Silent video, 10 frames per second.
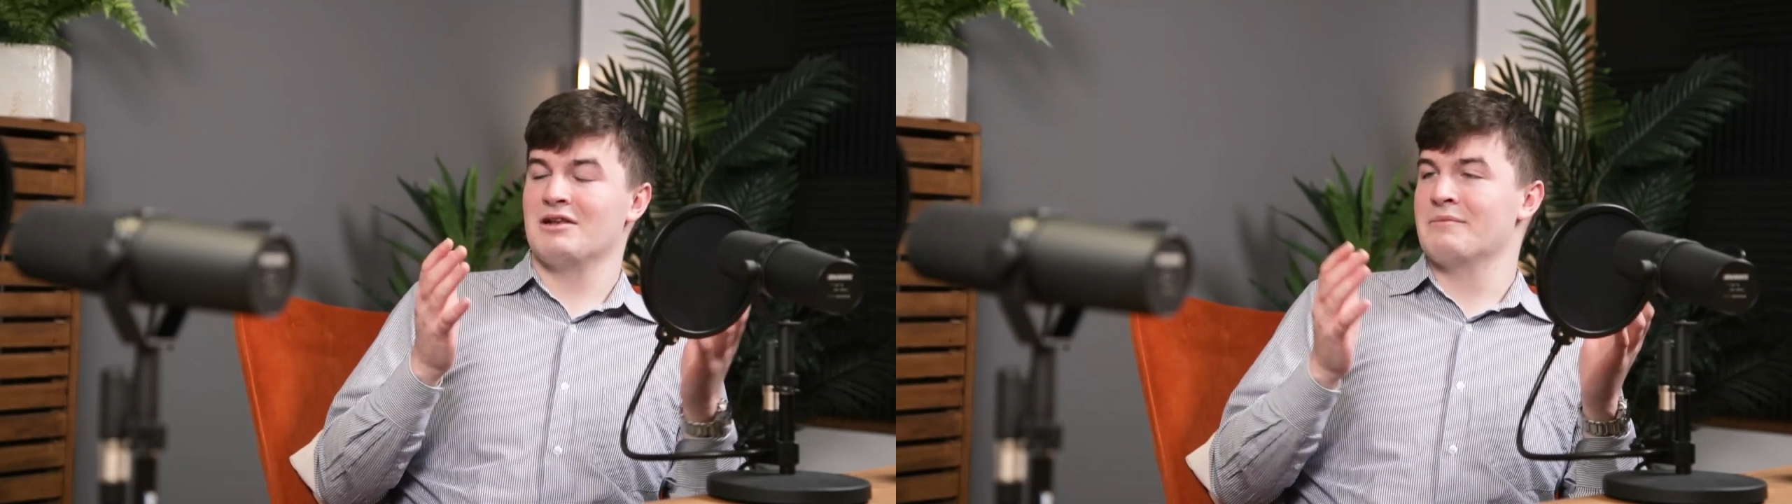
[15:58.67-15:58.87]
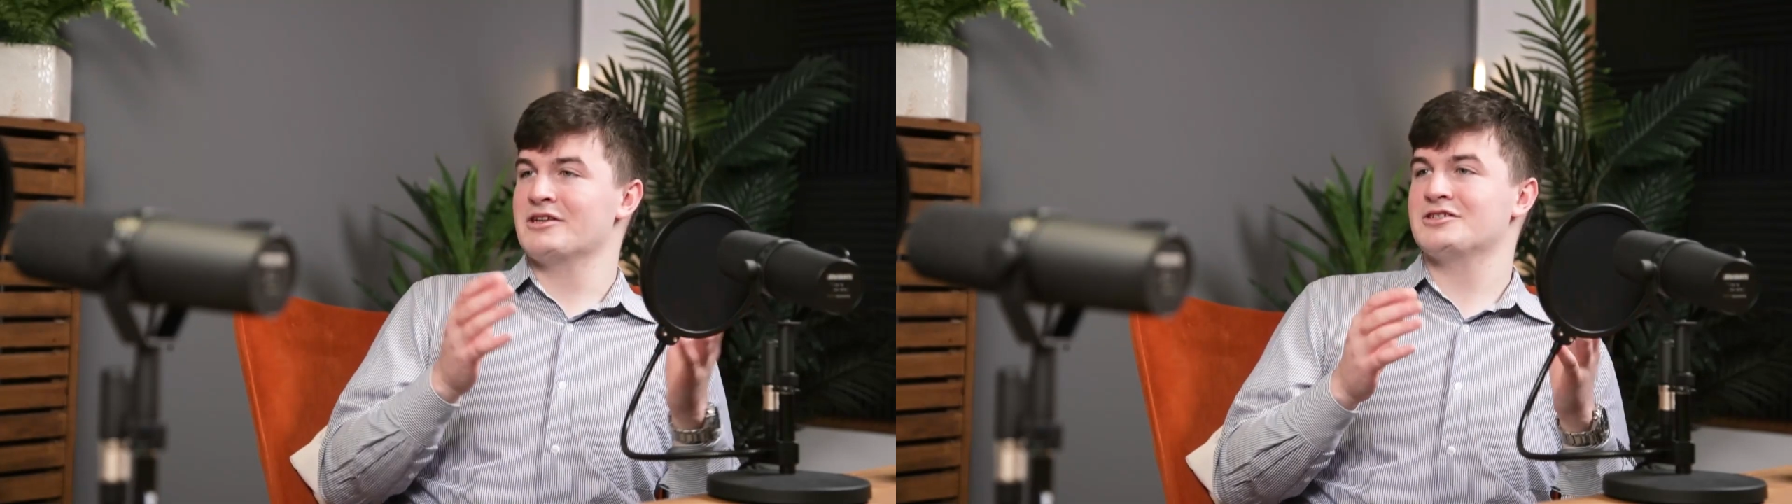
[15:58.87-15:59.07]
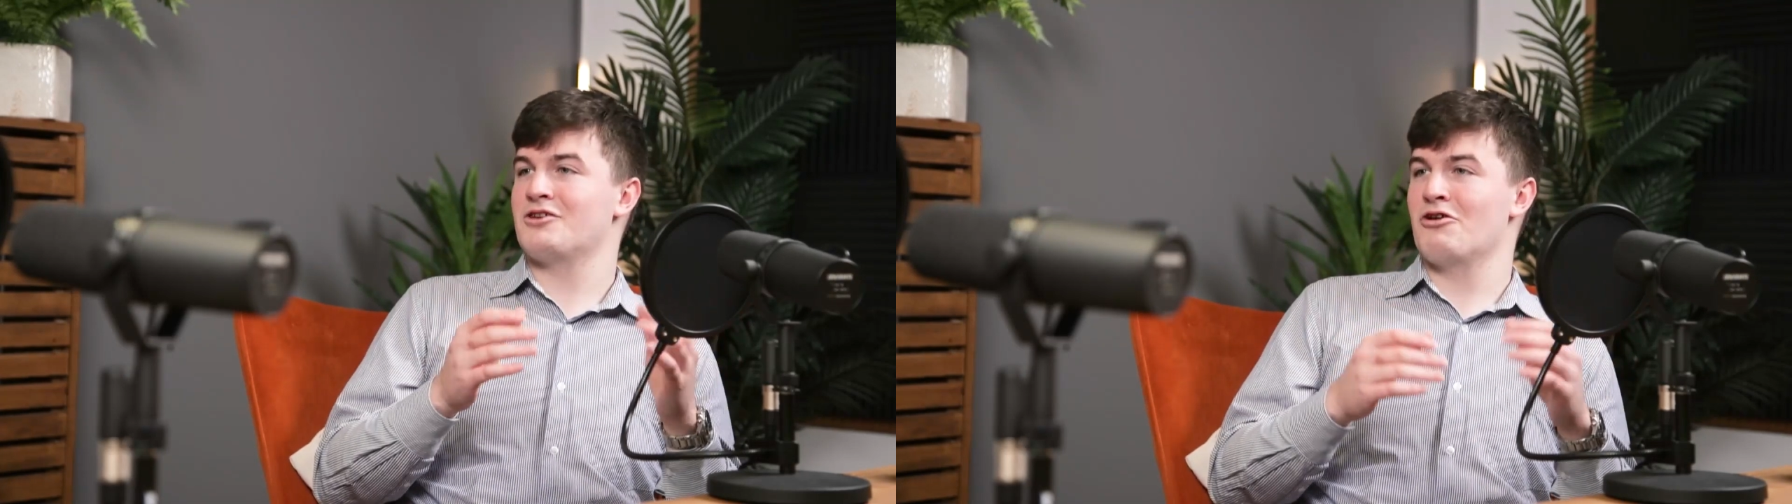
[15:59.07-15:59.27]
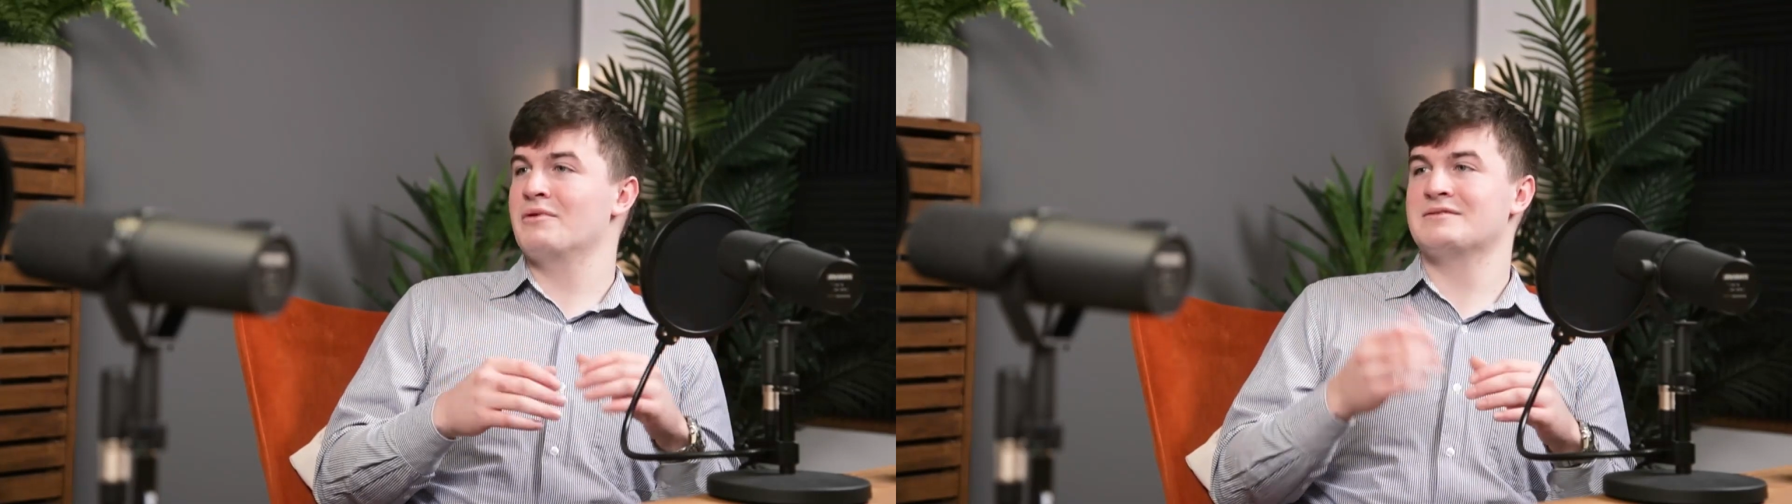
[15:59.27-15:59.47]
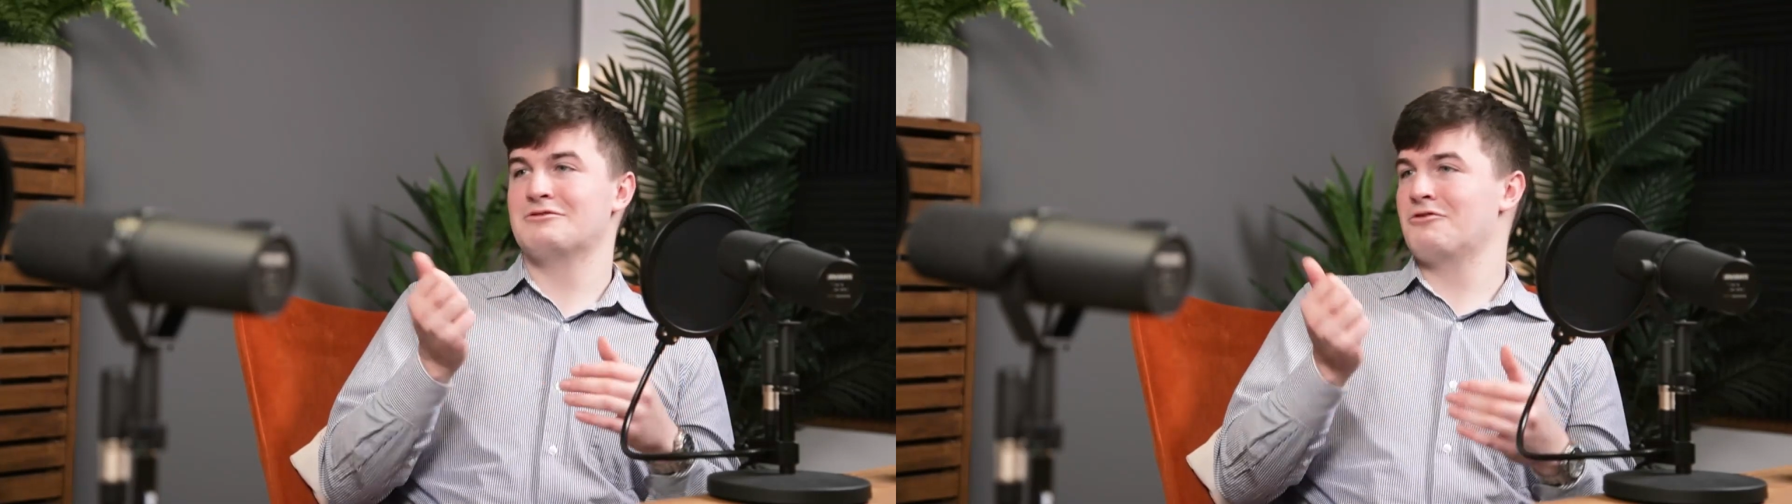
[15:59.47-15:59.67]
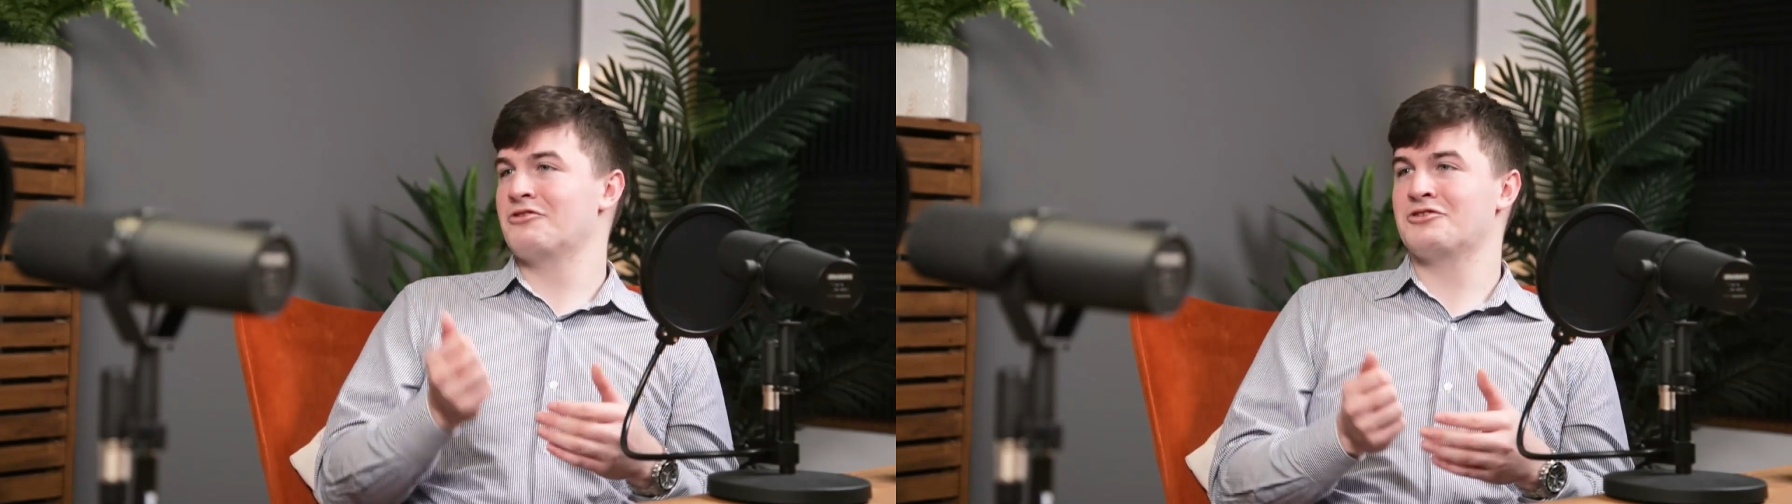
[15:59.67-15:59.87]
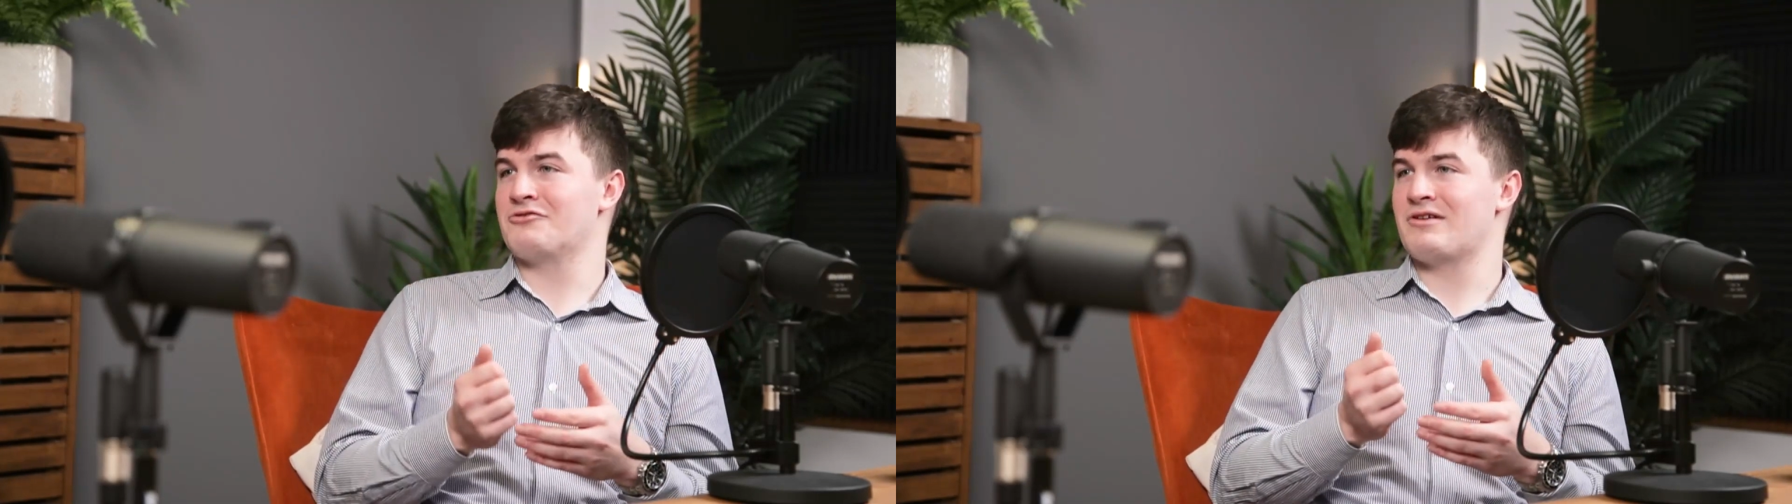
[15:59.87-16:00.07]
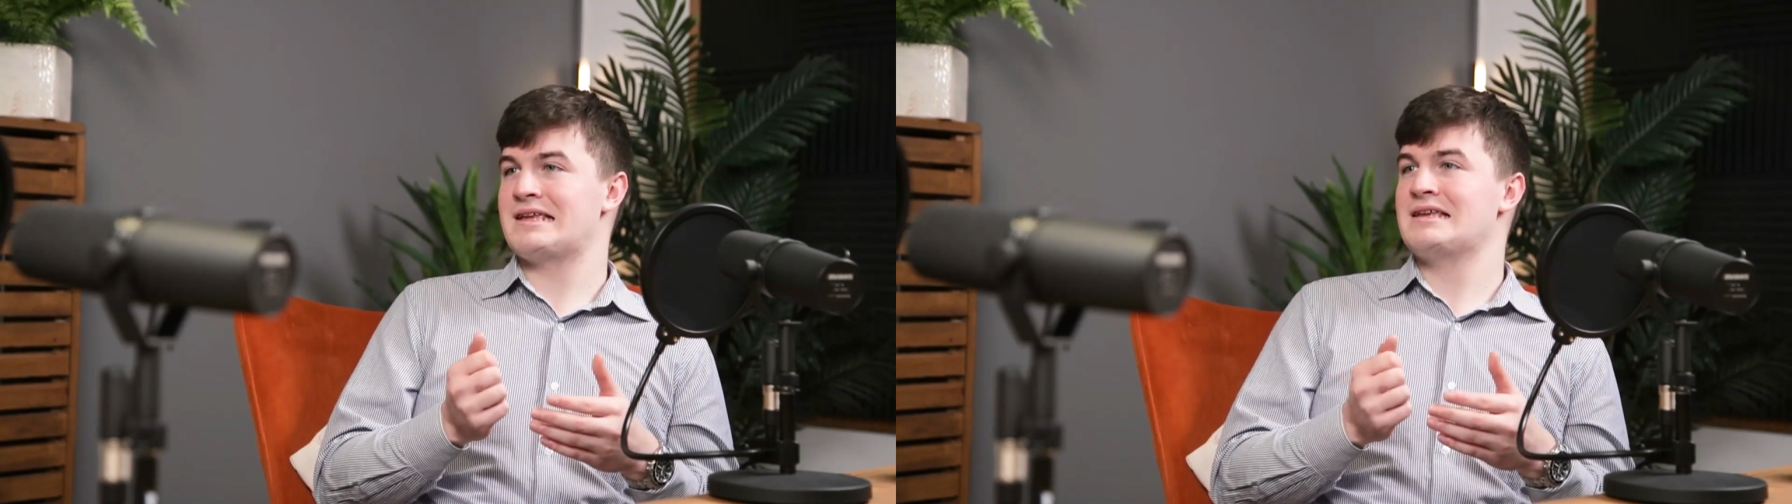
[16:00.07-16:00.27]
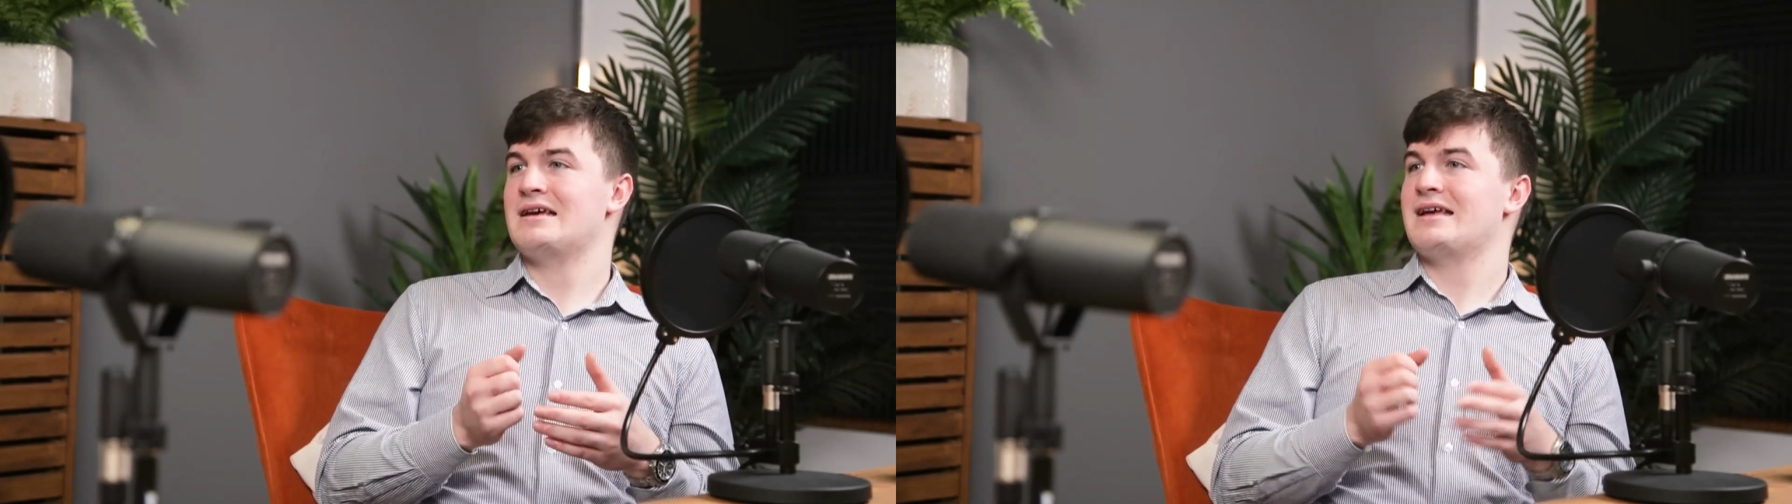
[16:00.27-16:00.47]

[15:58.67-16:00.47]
limit your scope. You've still got the degree.